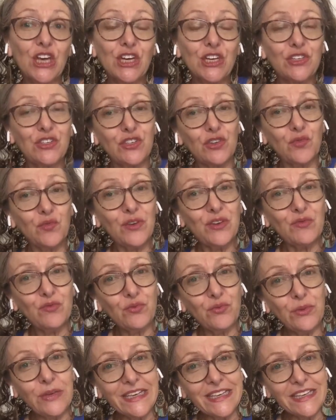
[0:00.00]
So we
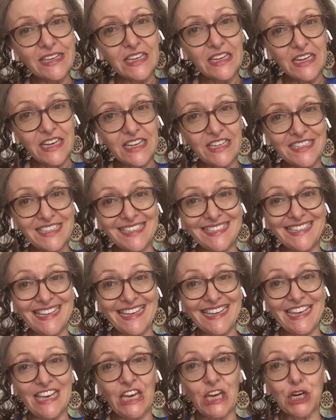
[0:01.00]
really need to take
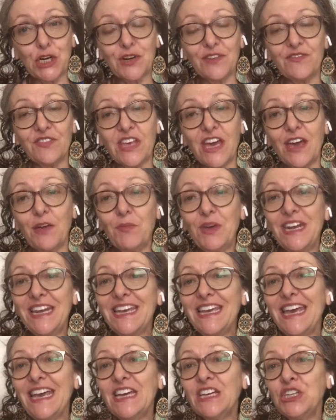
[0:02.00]
care of them. And
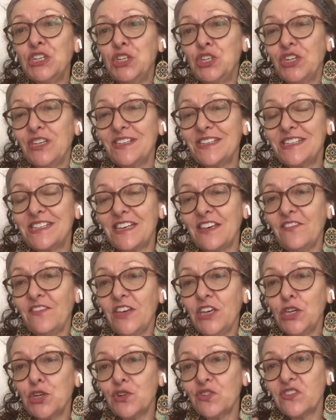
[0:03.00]
again, just
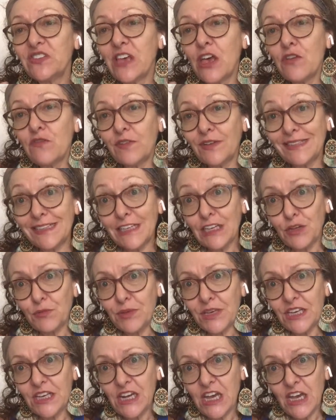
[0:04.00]
giving yourself a little
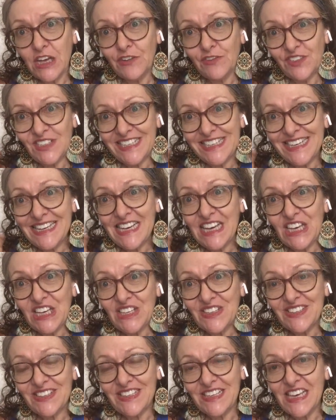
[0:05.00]
bit of
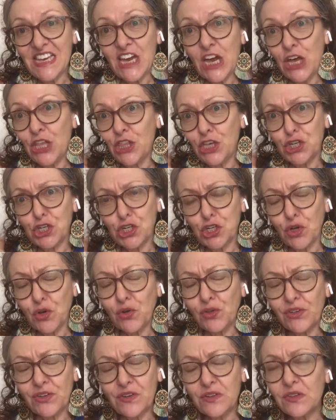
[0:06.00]
TLC on the
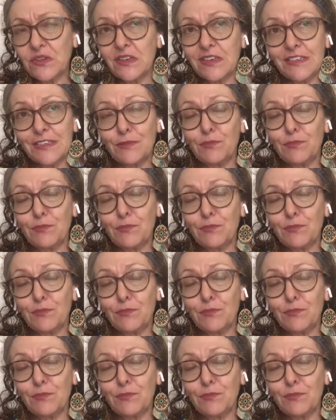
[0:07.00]
shoulders is